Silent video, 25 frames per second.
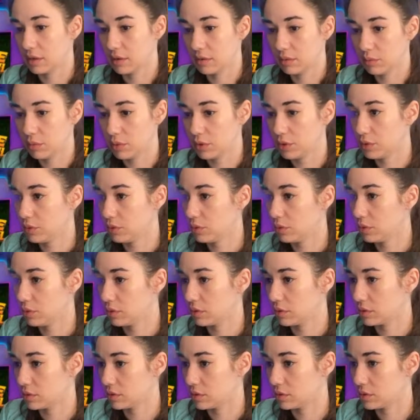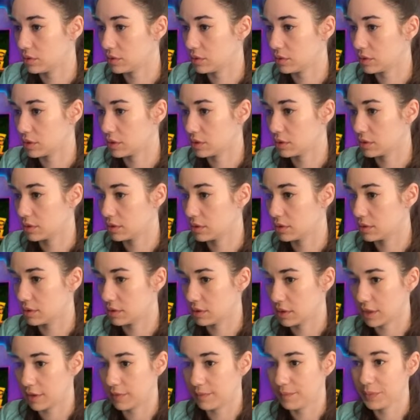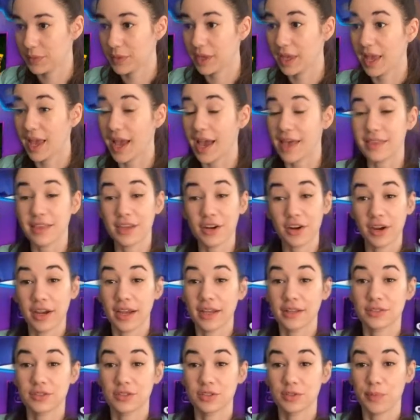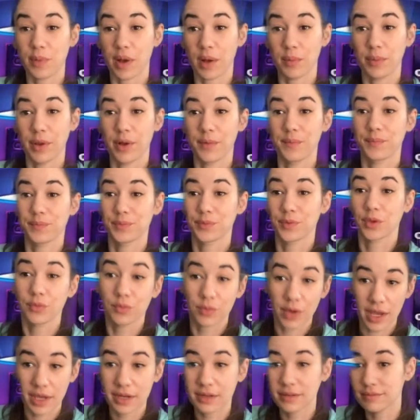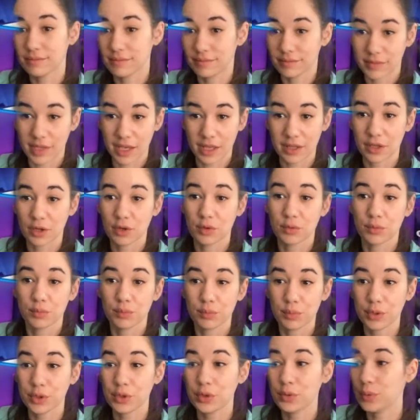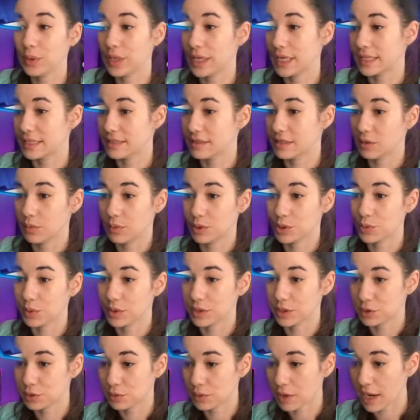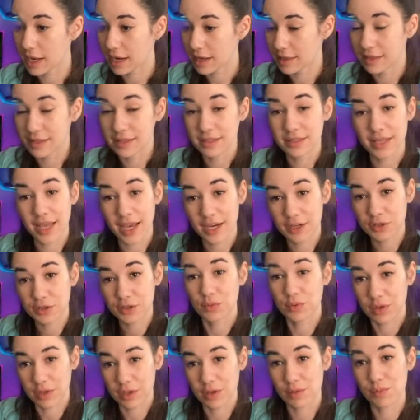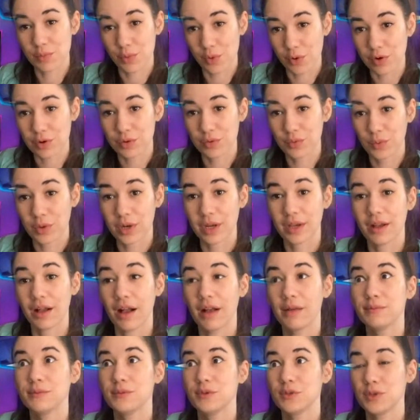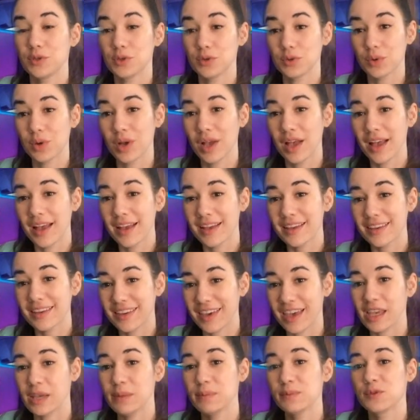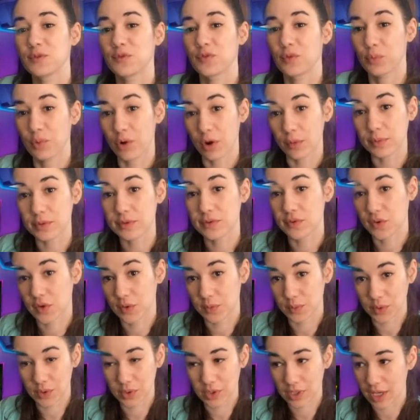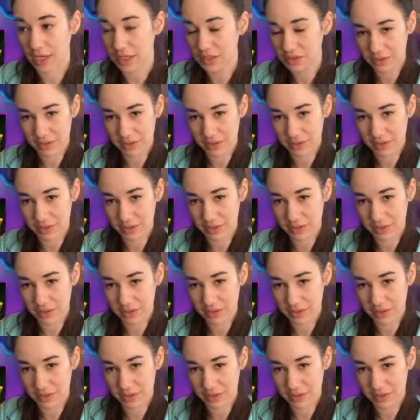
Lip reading: Blue to the there. And then our answers pop up. Red, yellow, blue. We can see which one is right, and this is actually really important when it comes to games for purposeful communication,